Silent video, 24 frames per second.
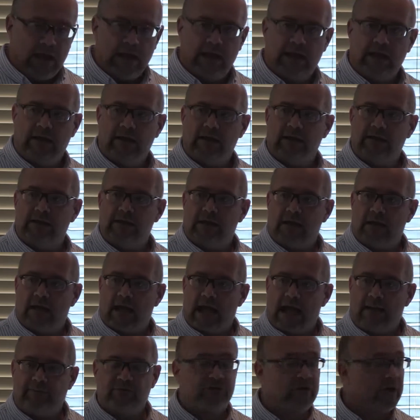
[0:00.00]
In
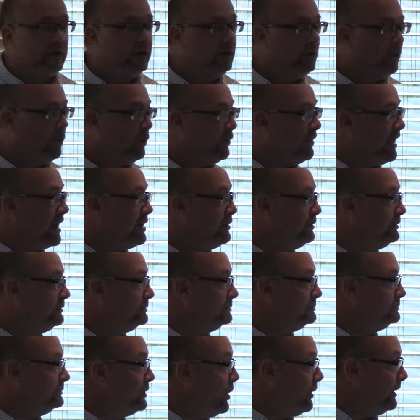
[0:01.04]
Hampshire, although
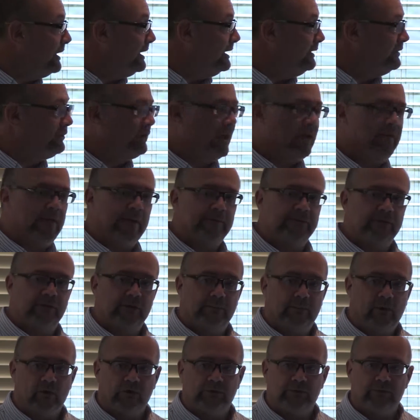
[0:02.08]
not in
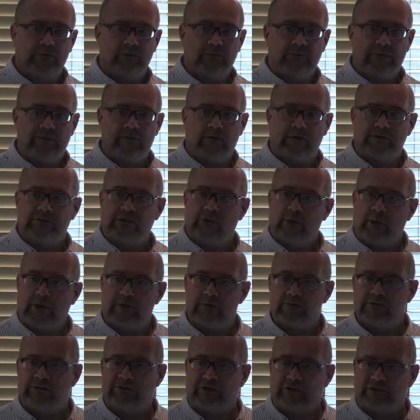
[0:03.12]
Southampton or Portsmouth, we've got
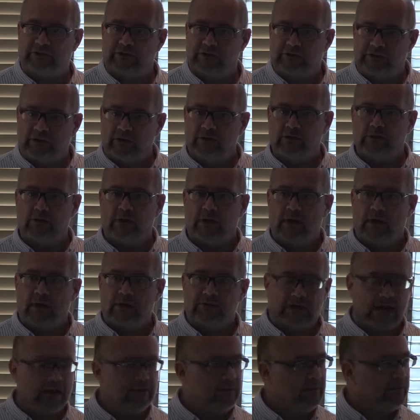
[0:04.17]
262
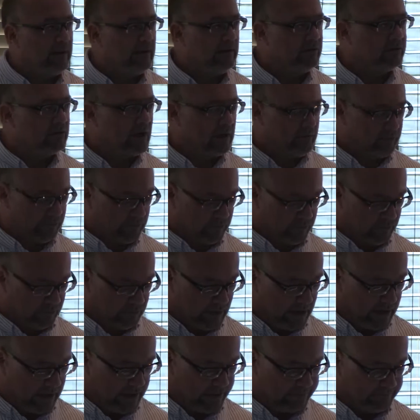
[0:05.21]
town and parish councils
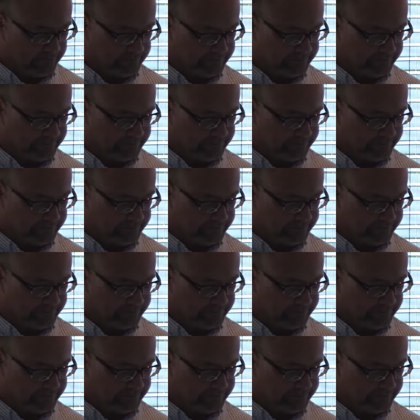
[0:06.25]
already.